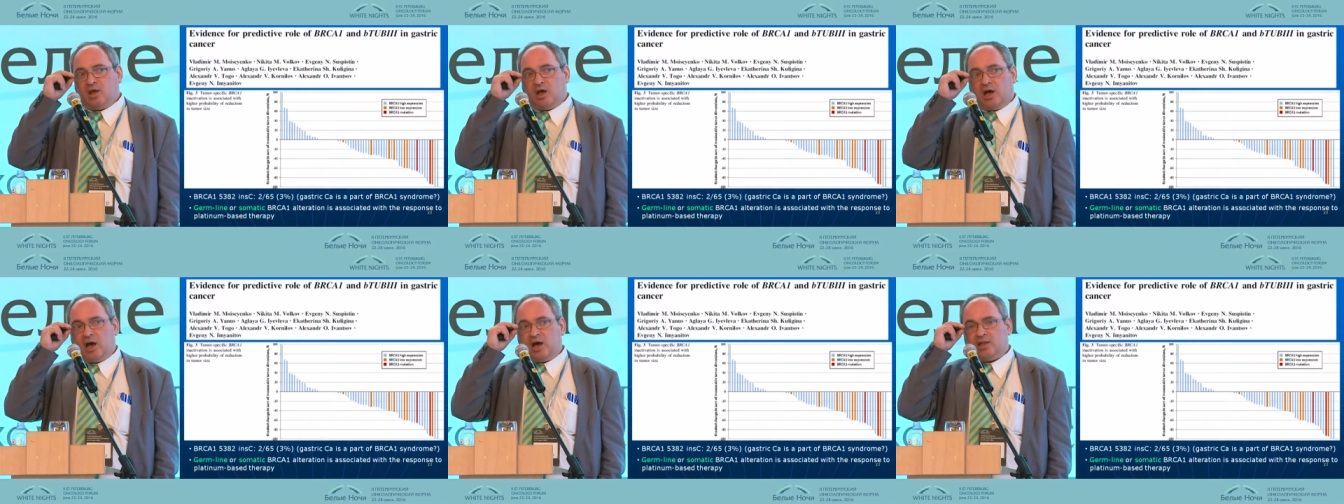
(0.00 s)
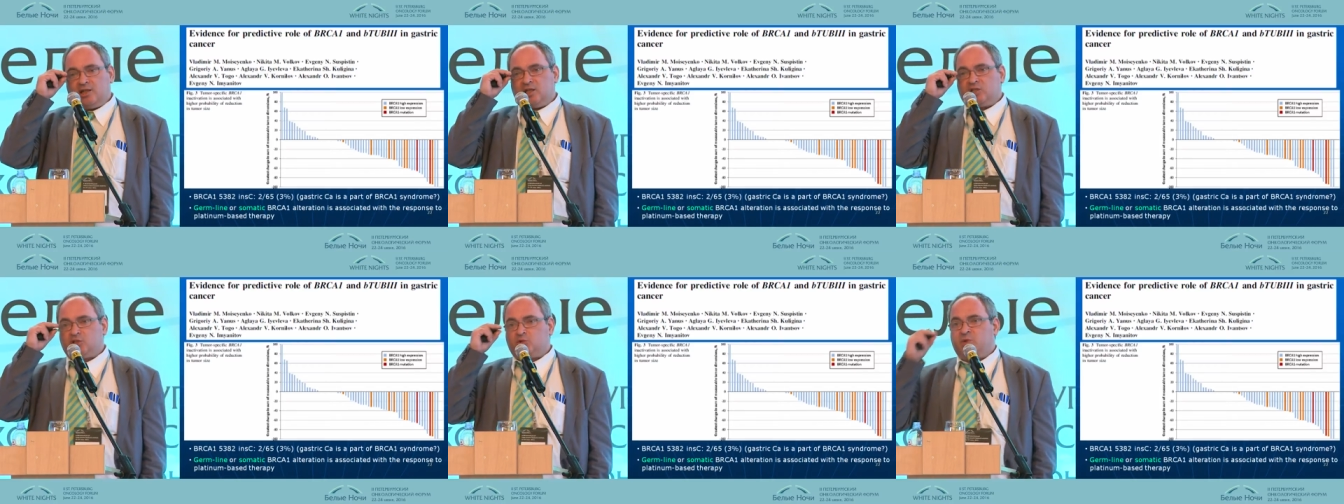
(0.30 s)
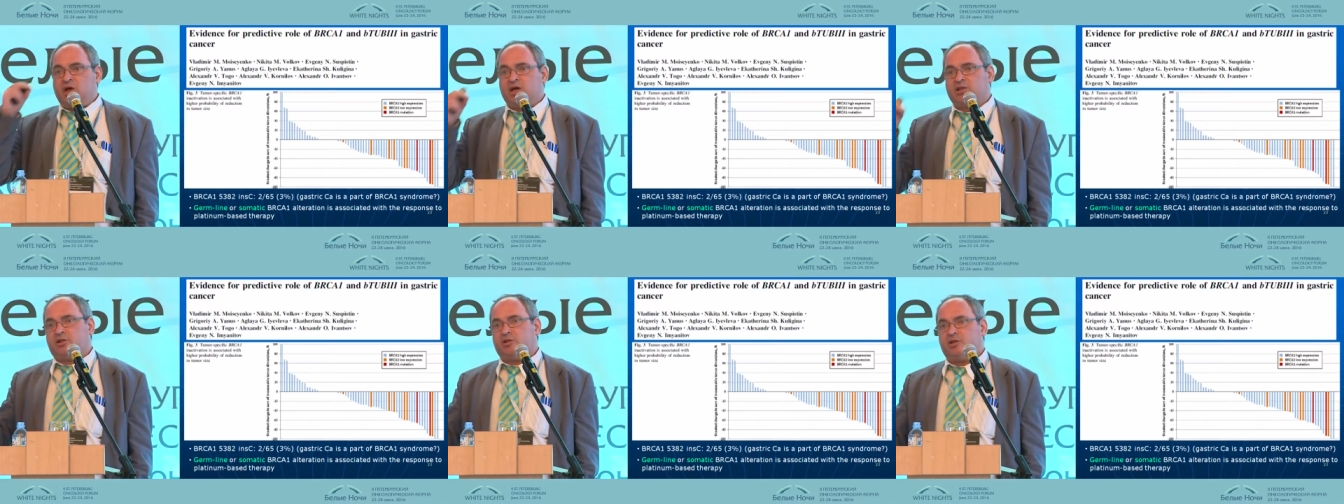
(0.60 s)

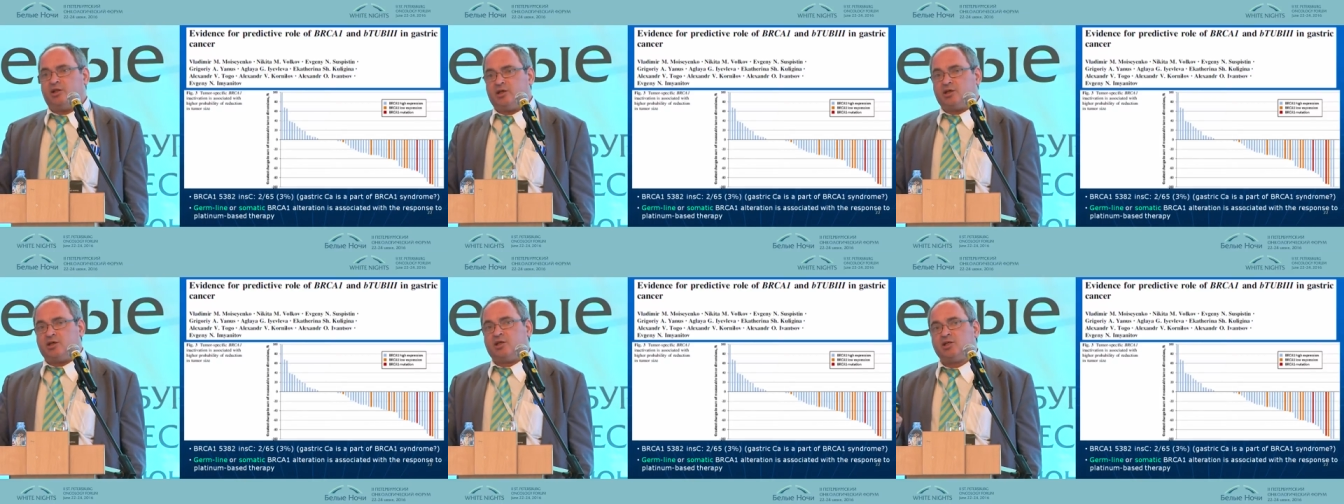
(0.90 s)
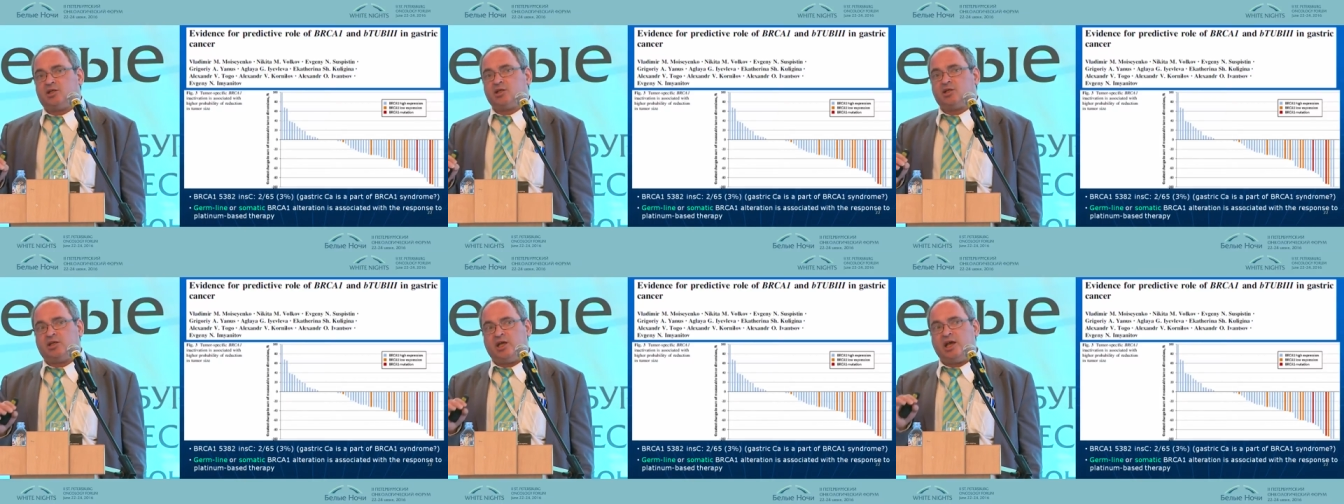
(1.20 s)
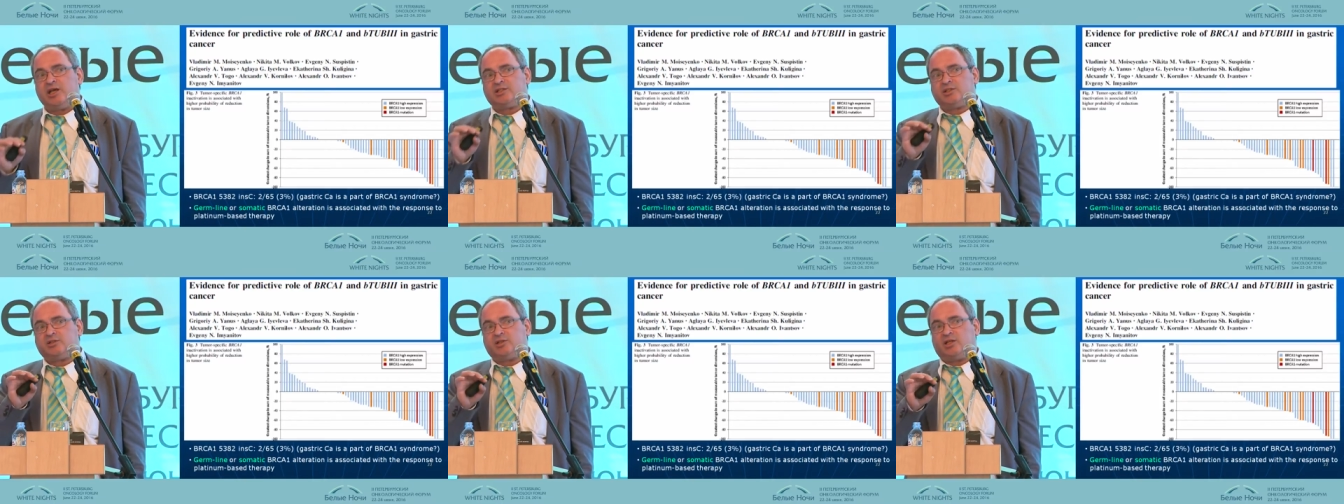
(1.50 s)
unexpectedly,
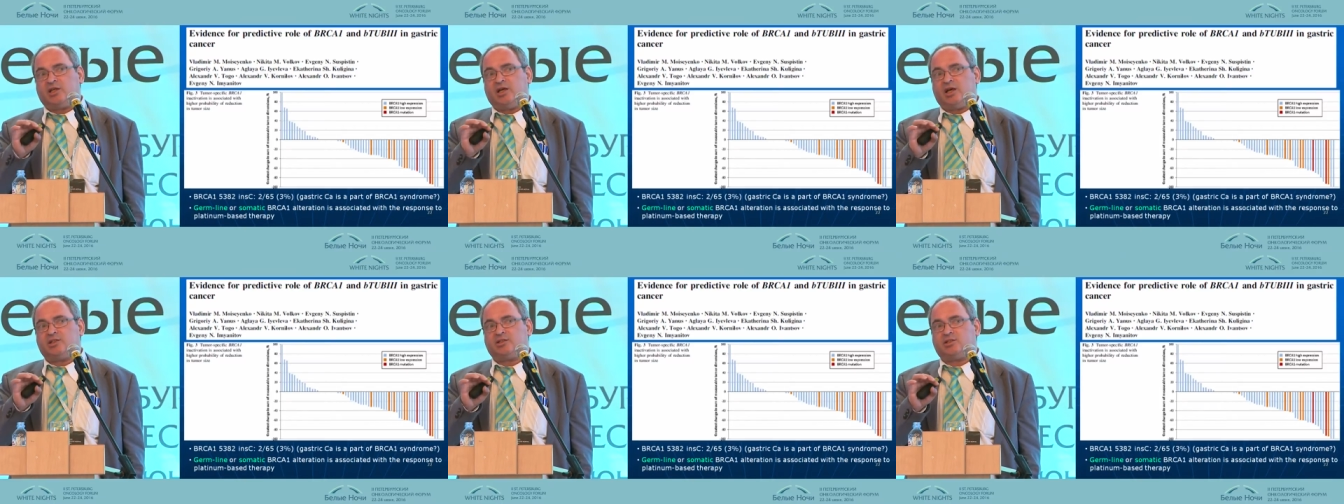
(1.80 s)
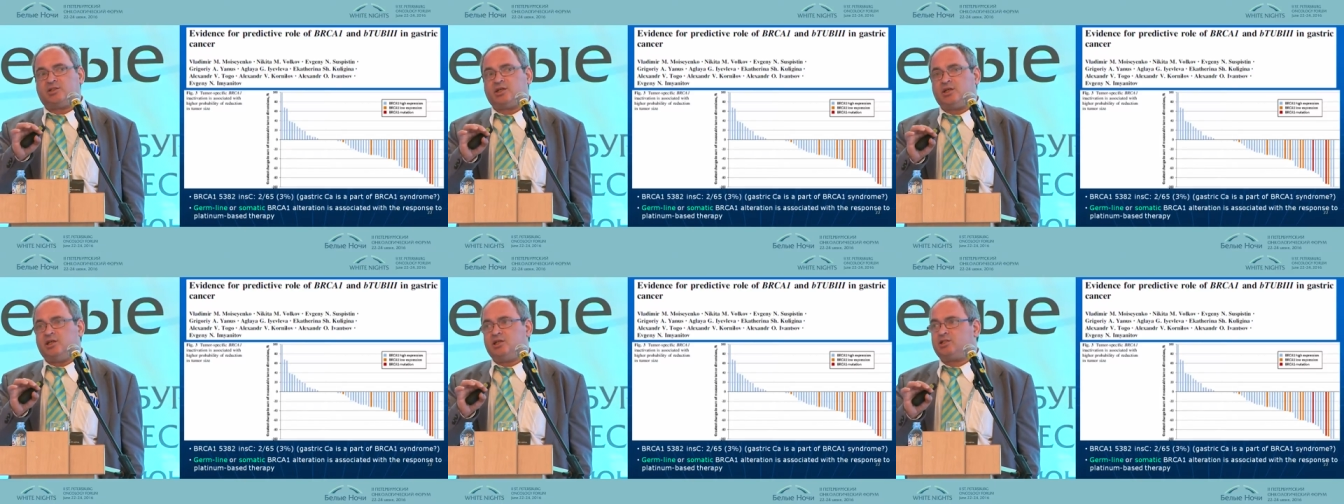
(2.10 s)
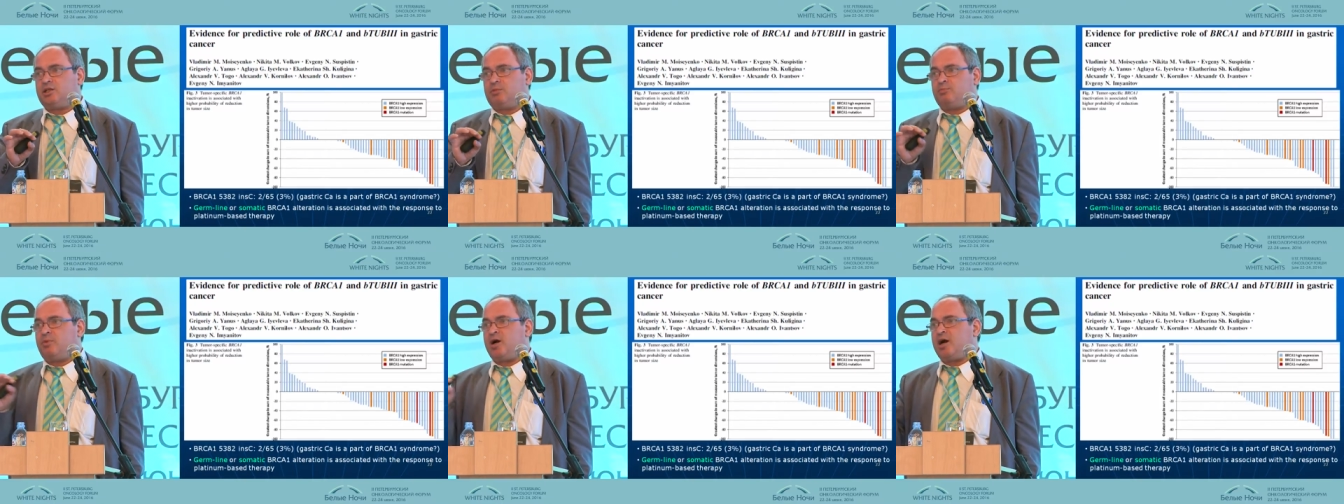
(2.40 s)
gastric cancer
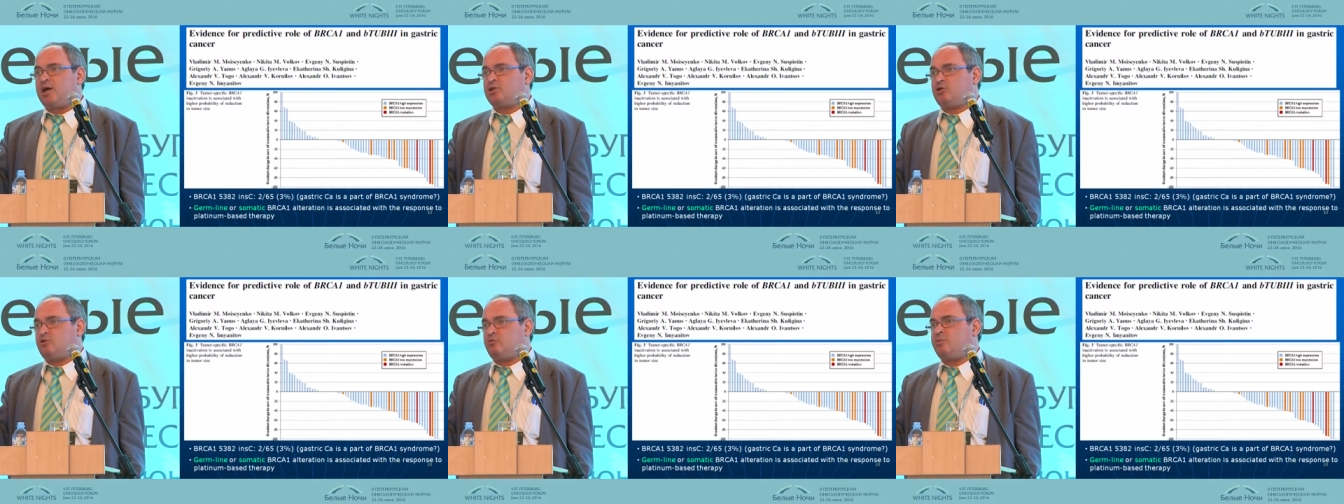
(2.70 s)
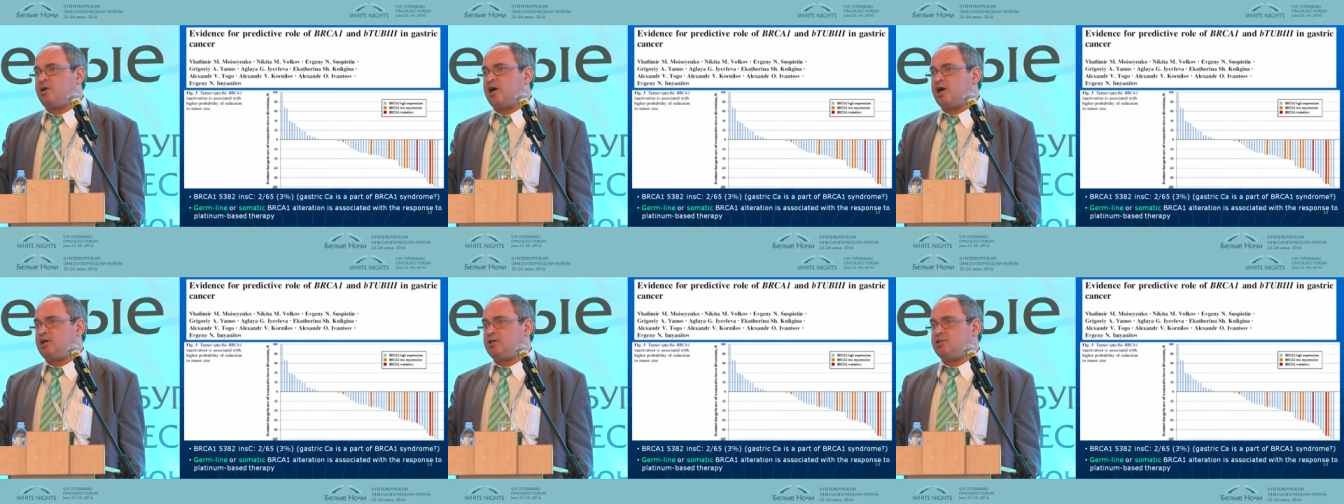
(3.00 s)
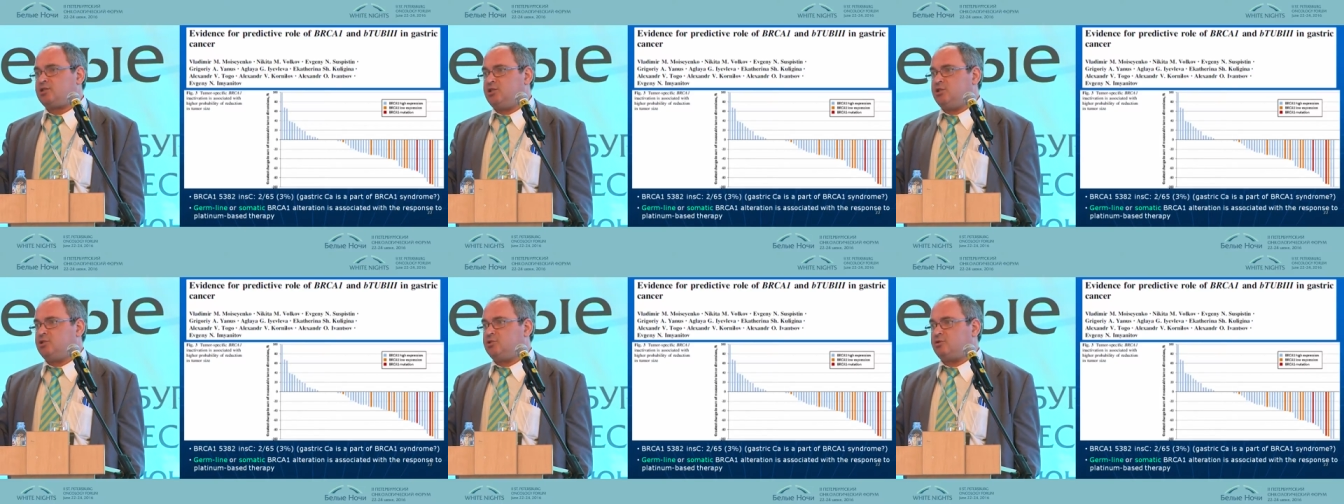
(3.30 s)
is a part of B R C A
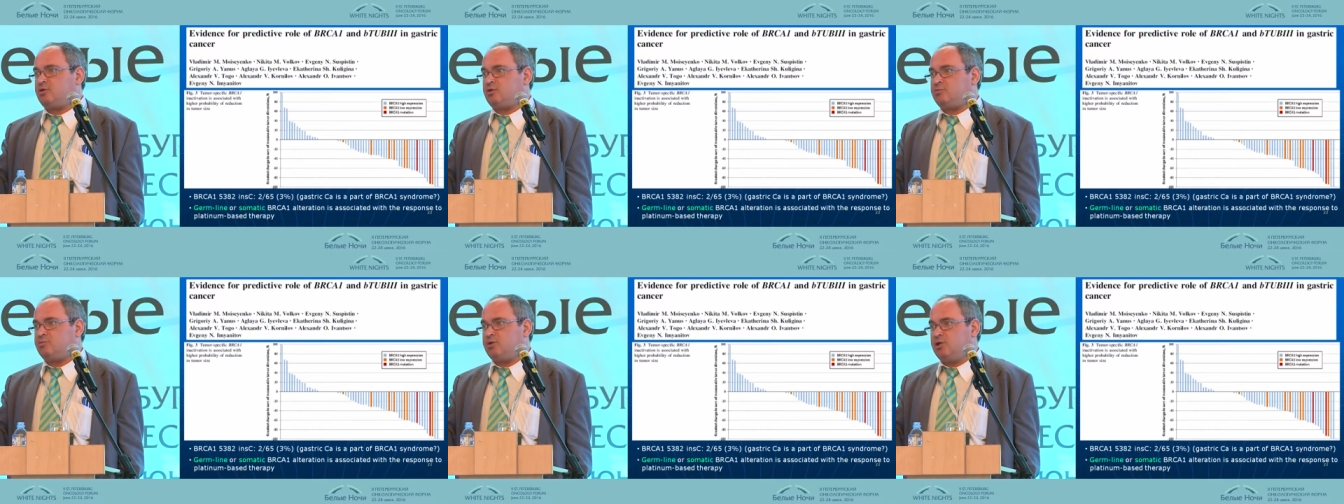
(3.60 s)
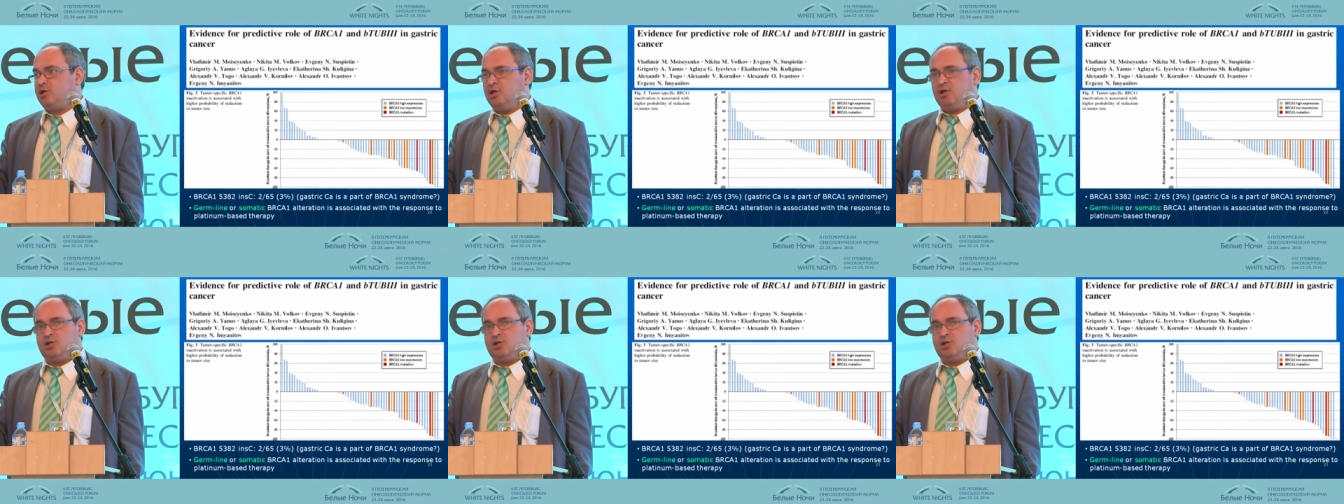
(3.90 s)
syndrome.